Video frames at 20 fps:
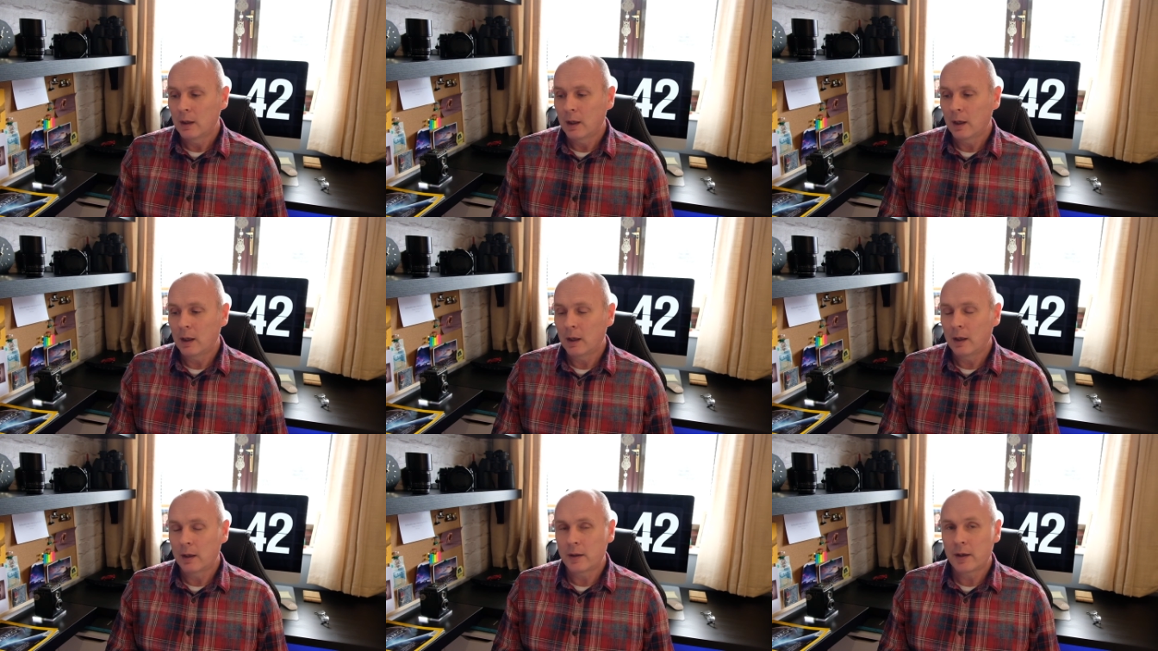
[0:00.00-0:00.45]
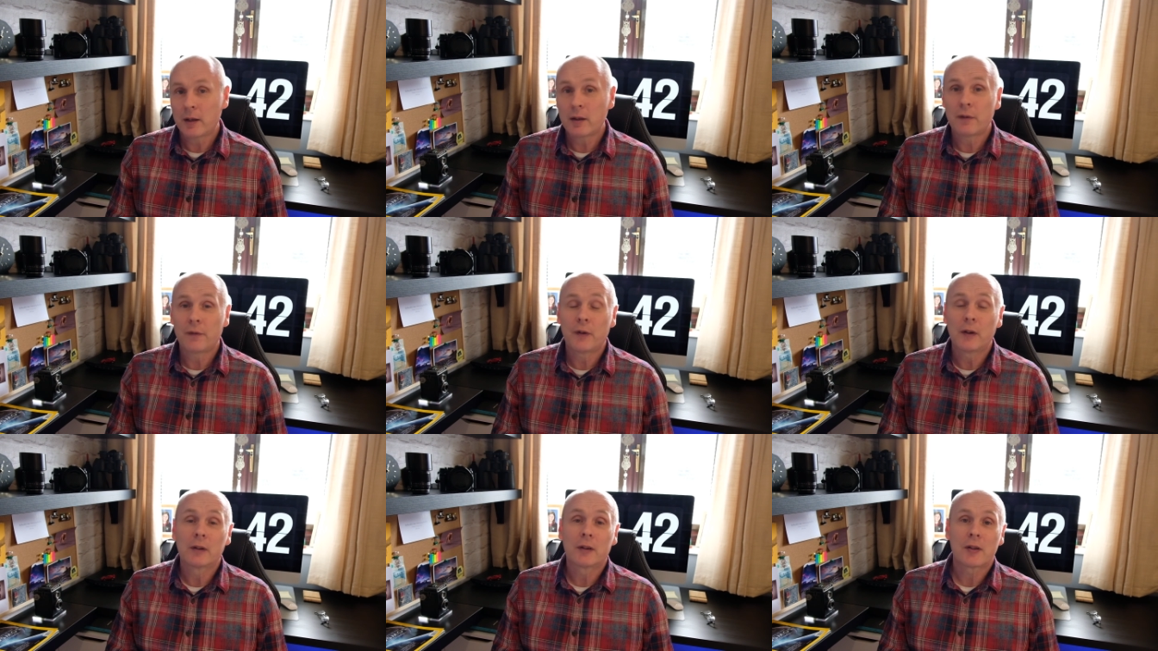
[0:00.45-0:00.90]
Uh, the other
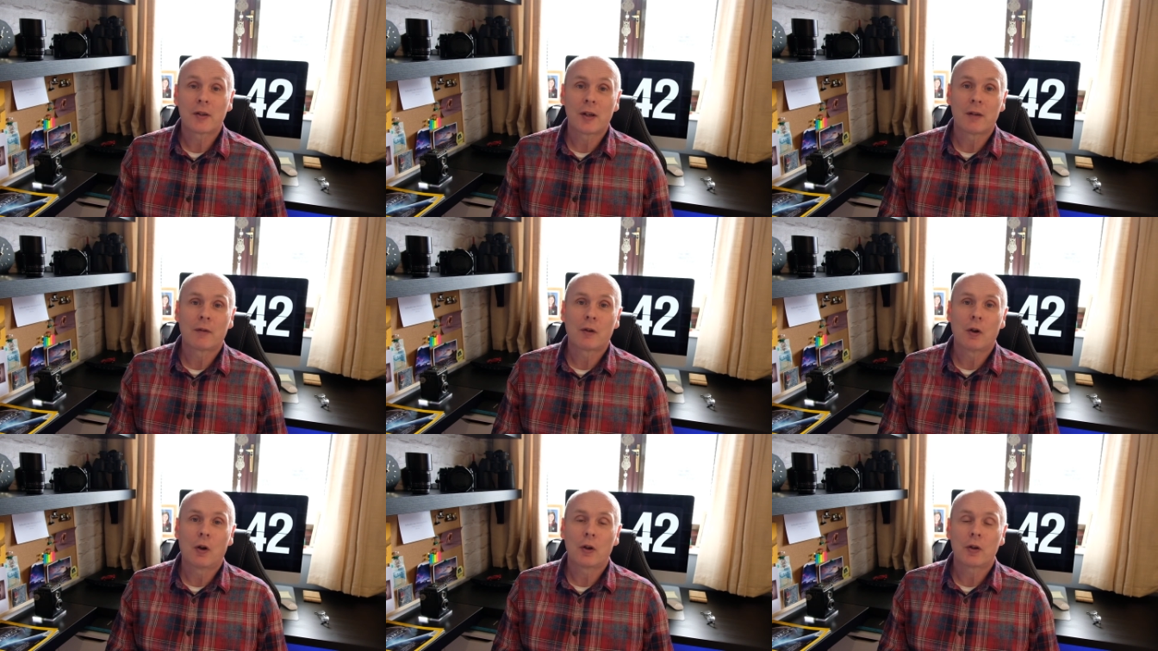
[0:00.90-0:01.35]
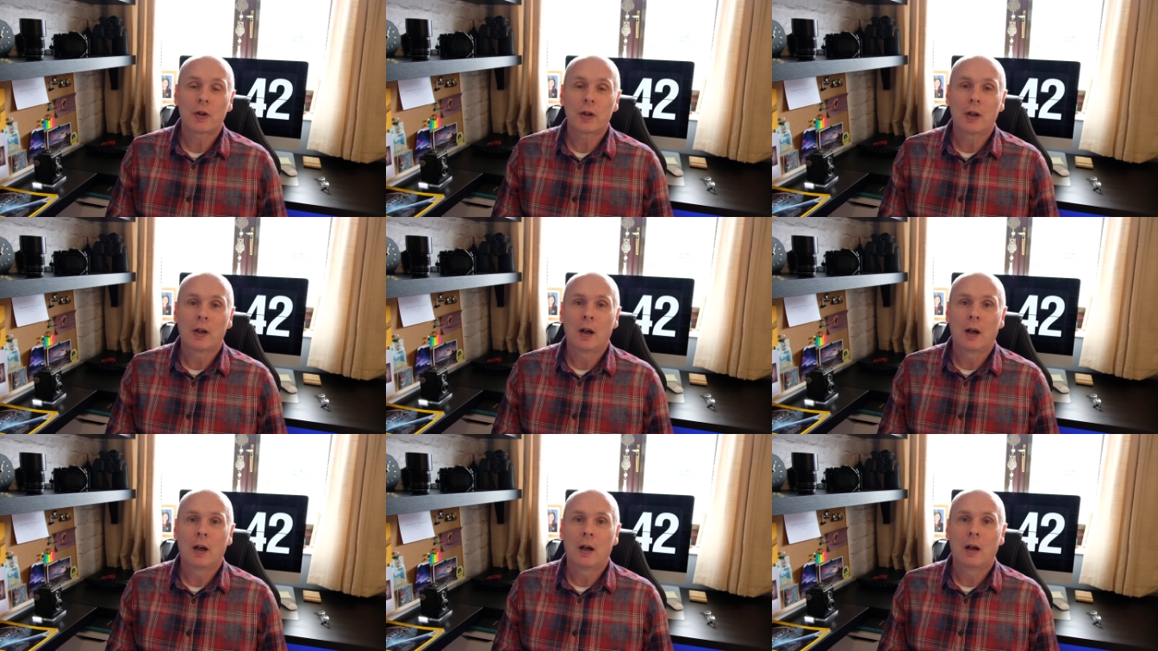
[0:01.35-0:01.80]
filters I've got
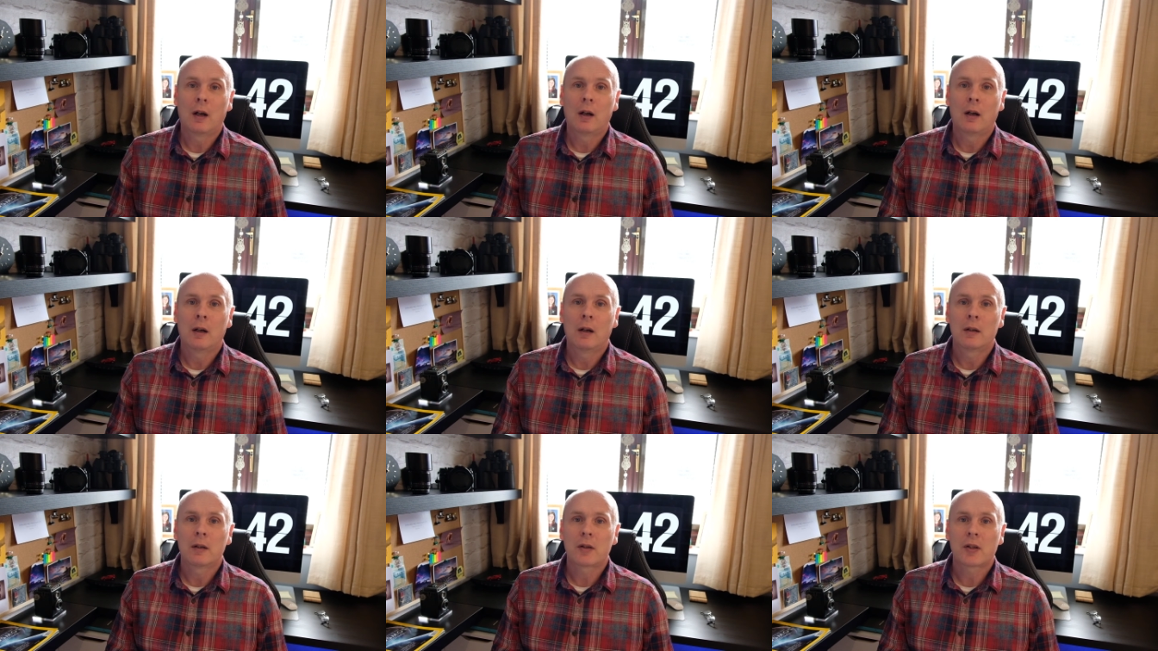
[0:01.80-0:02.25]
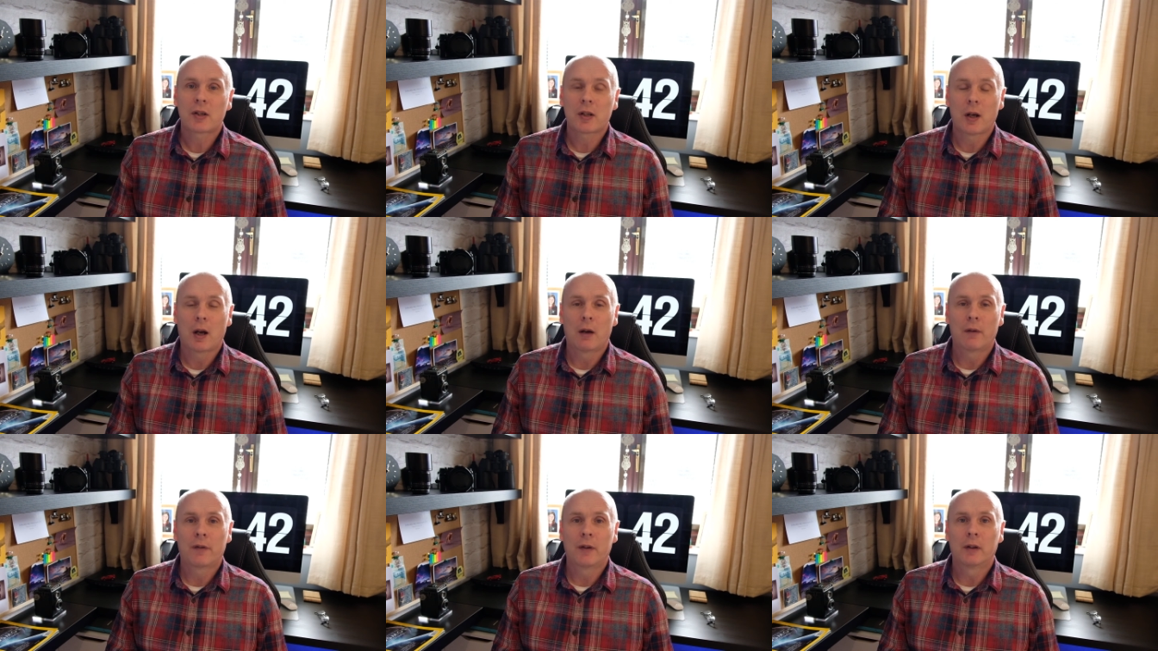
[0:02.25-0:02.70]
are
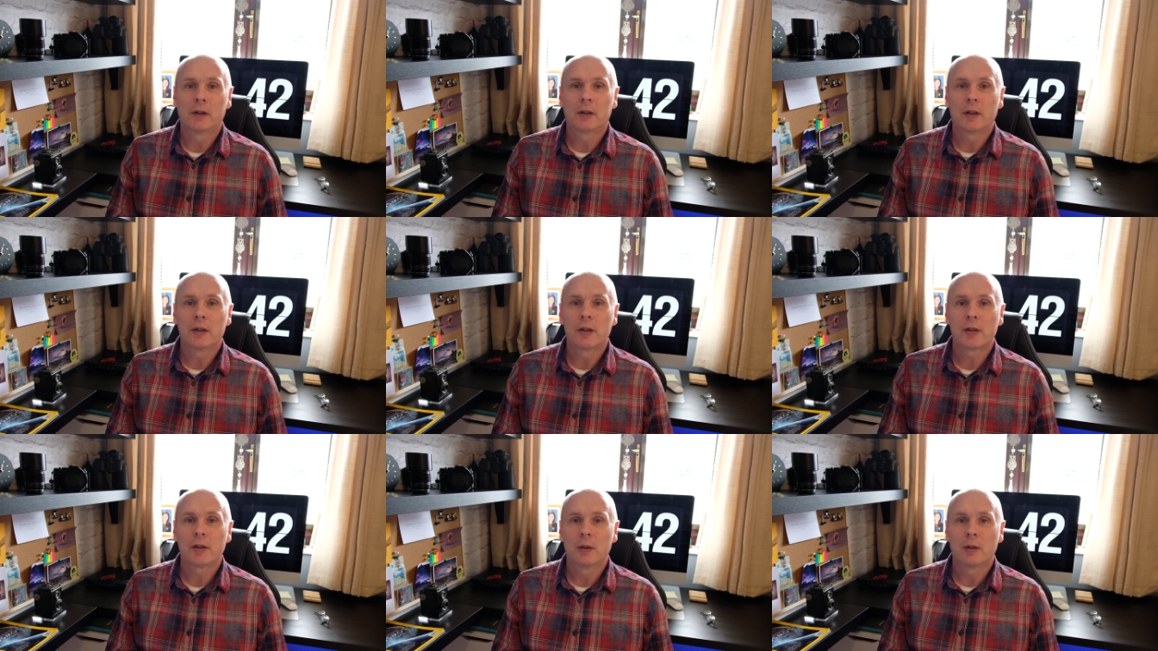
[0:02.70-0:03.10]
star filters.